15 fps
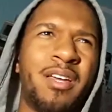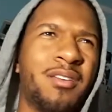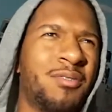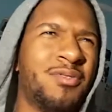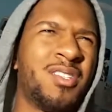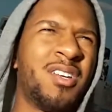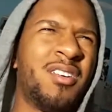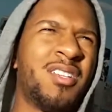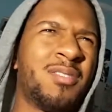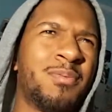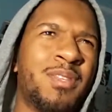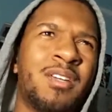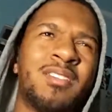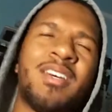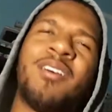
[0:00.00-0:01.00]
you serious? But then
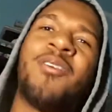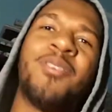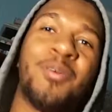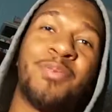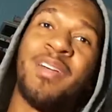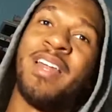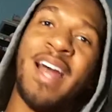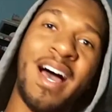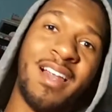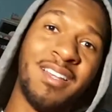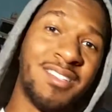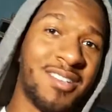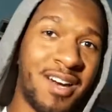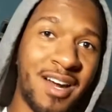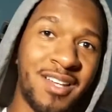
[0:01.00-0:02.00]
it's like, oh, you're playing Alice.
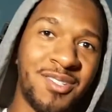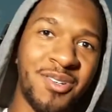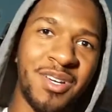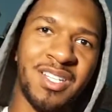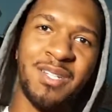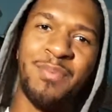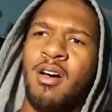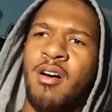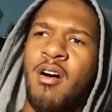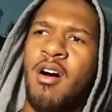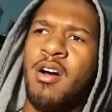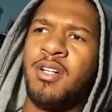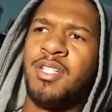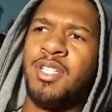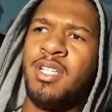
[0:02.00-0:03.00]
All right, so it gets a pass.
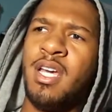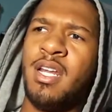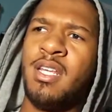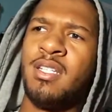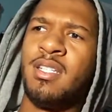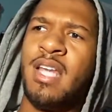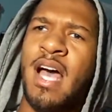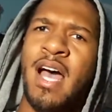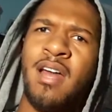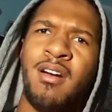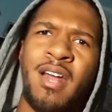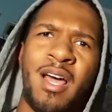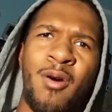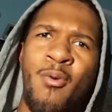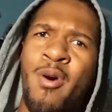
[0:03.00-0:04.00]
Archie and his dad are
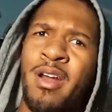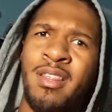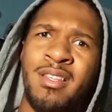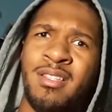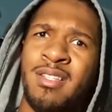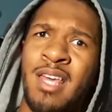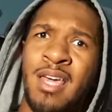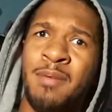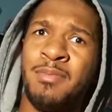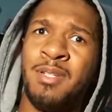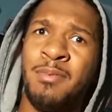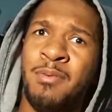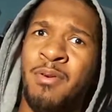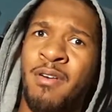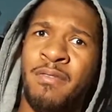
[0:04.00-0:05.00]
like one and the same, to be
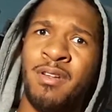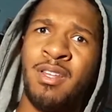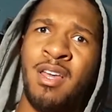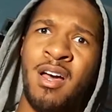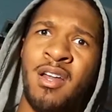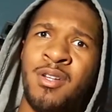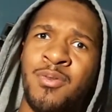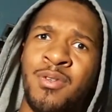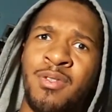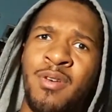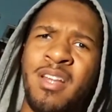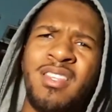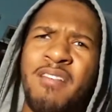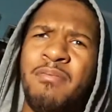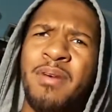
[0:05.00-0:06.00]
perfectly honest with you. I
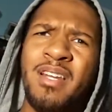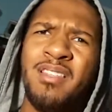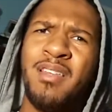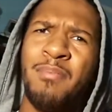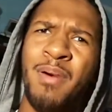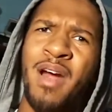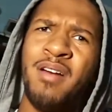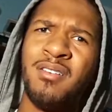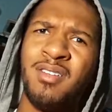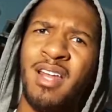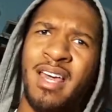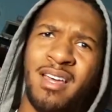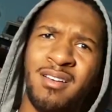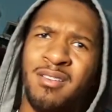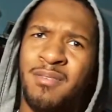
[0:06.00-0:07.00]
think everybody and their parents are
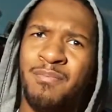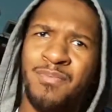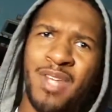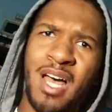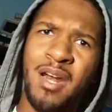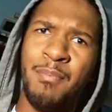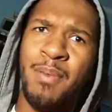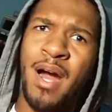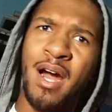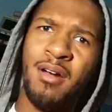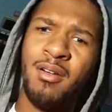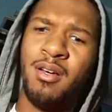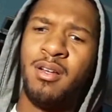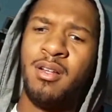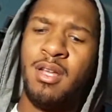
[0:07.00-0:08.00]
like kind of
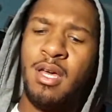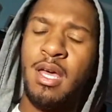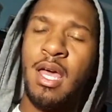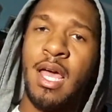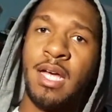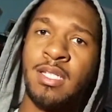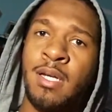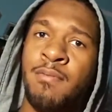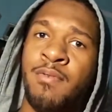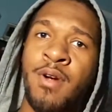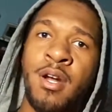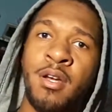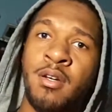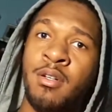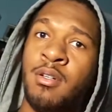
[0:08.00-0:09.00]
parallel, except
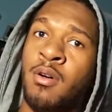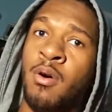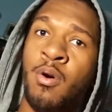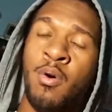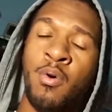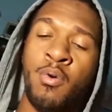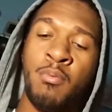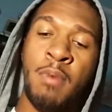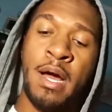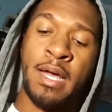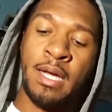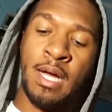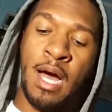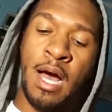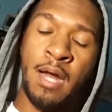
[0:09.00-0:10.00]
Veronica. Oh my
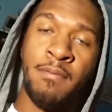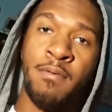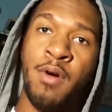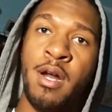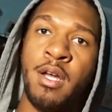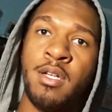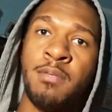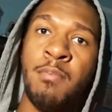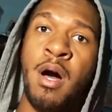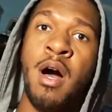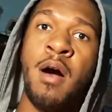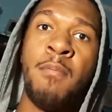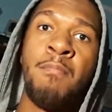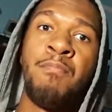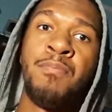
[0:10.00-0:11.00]
God. Veronica's
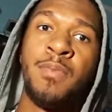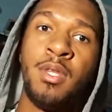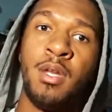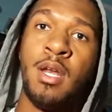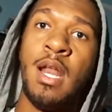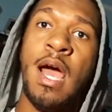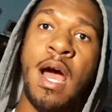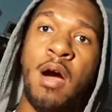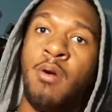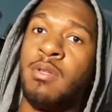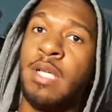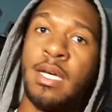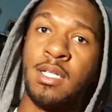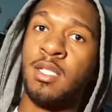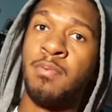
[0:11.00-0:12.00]
mom now is
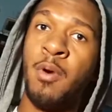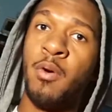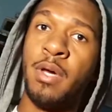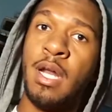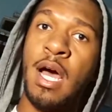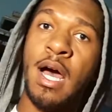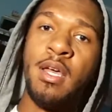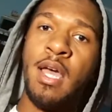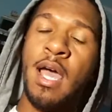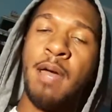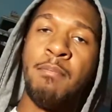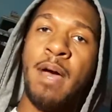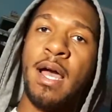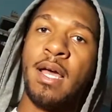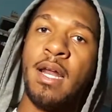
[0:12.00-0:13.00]
like smoking hot. And
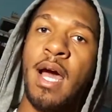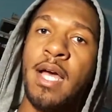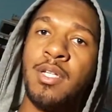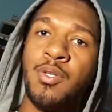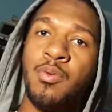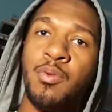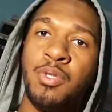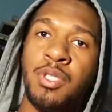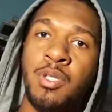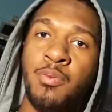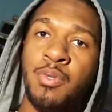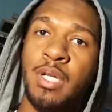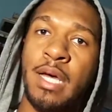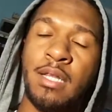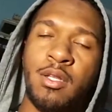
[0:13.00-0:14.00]
back in high school, she
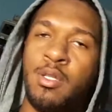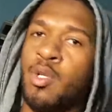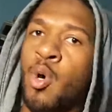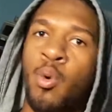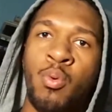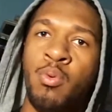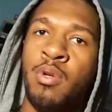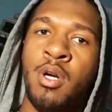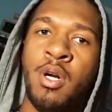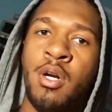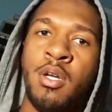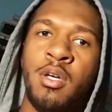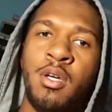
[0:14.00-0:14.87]
was like the total nerd.